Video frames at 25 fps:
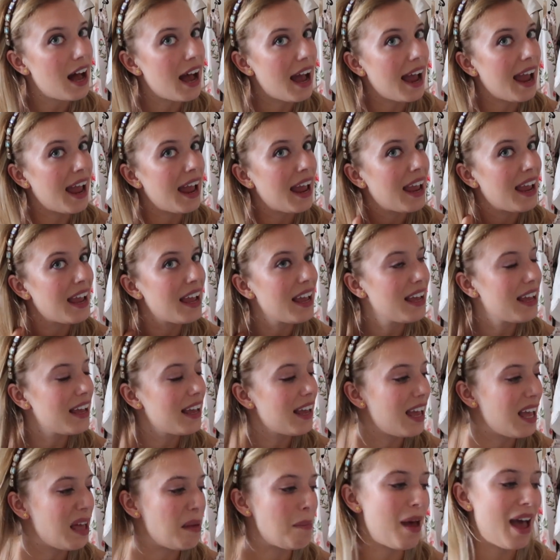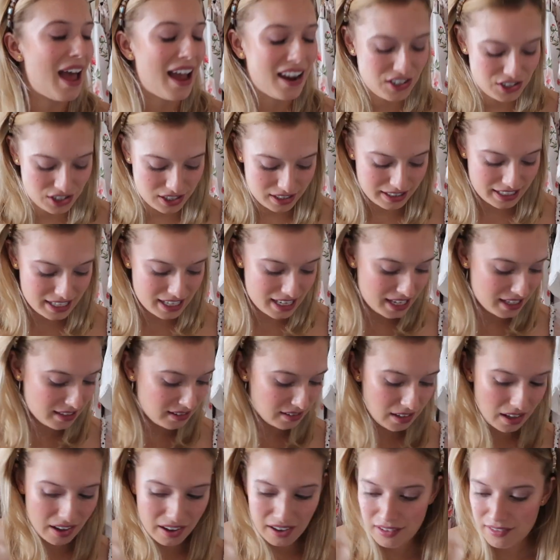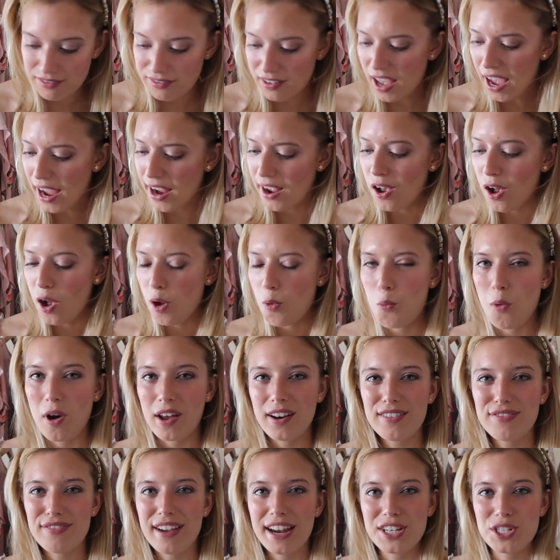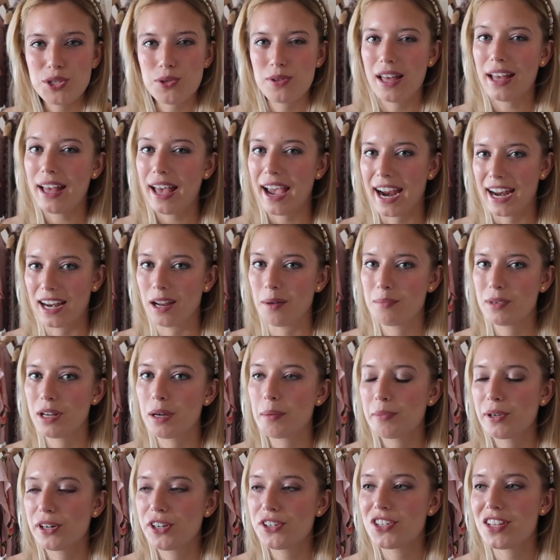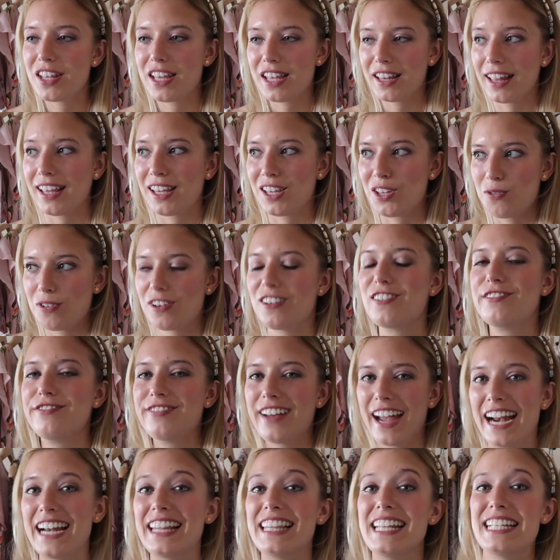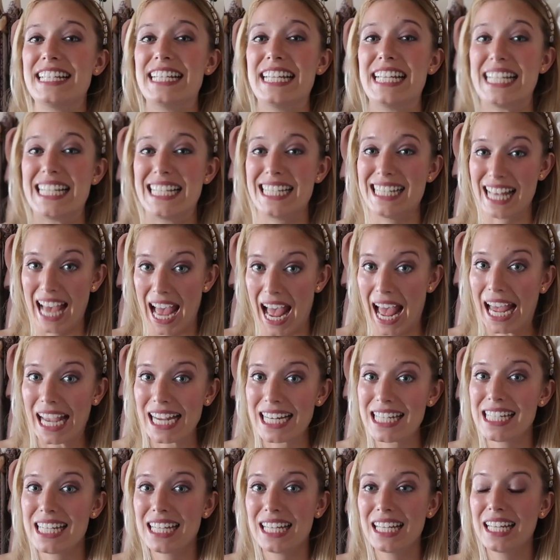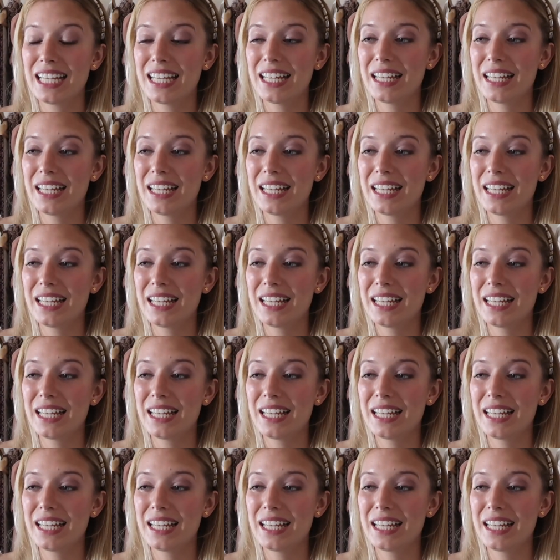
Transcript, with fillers: I am actually in love. I want to find you the item number so that like you can find this exact